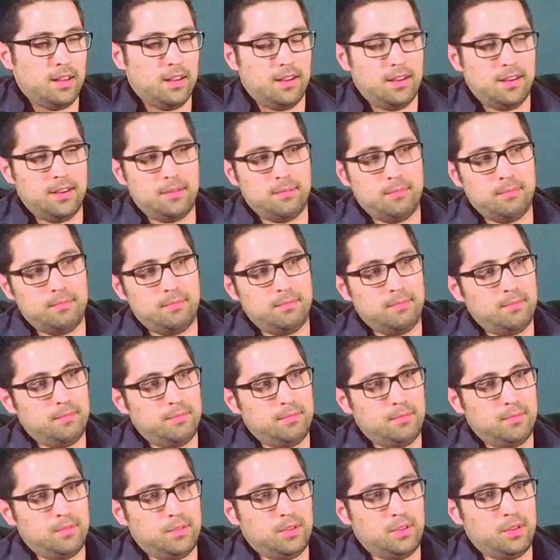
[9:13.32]
Uh,
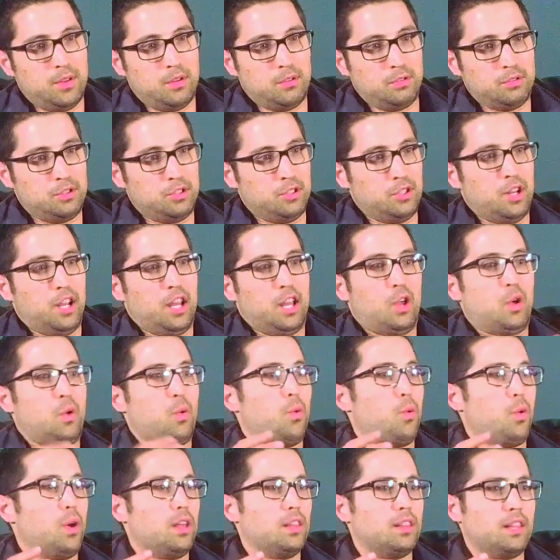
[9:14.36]
you know, should I
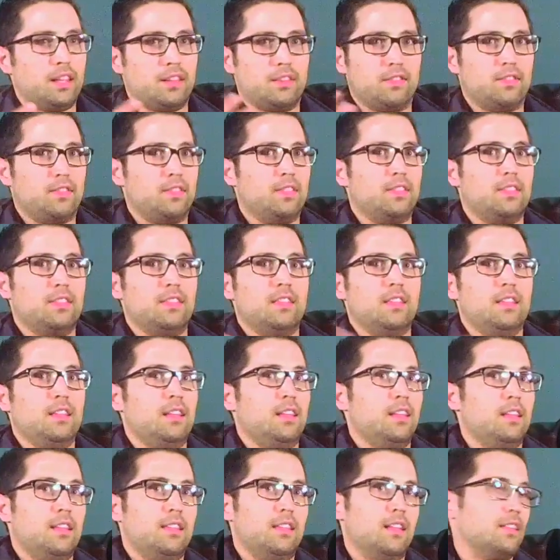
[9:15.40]
quit?" Like
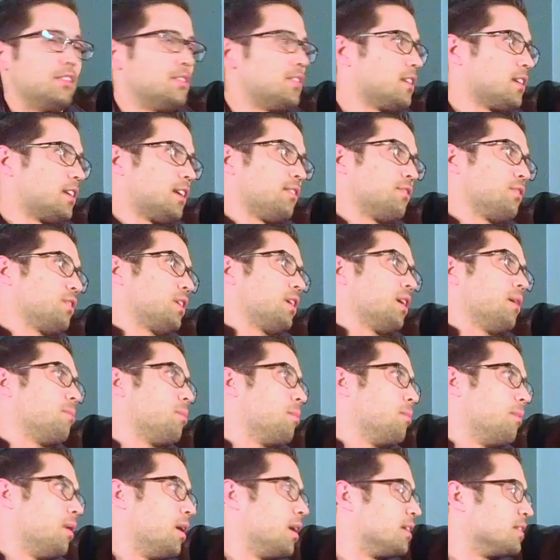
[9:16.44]
that's like every
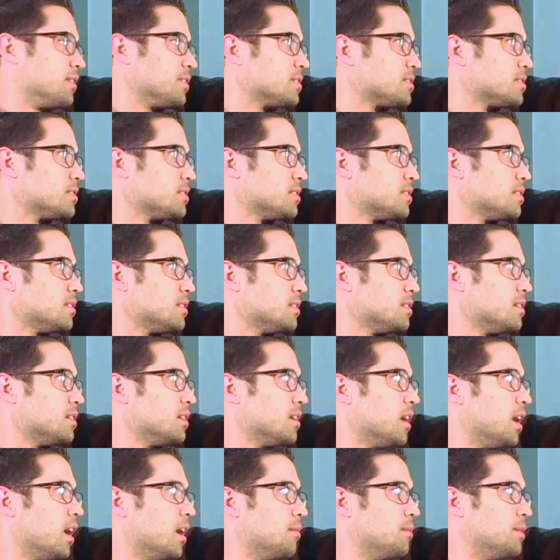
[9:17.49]
couple months.
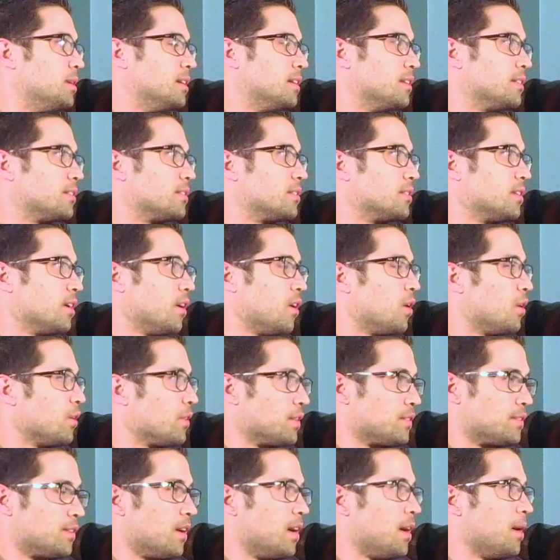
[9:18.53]
So I mean, it's
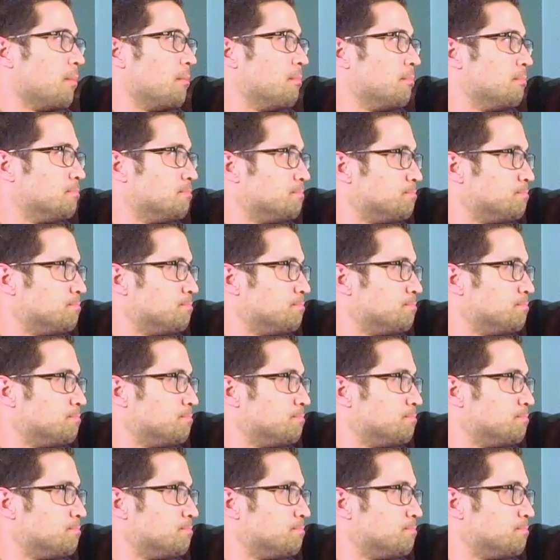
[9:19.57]
all the time.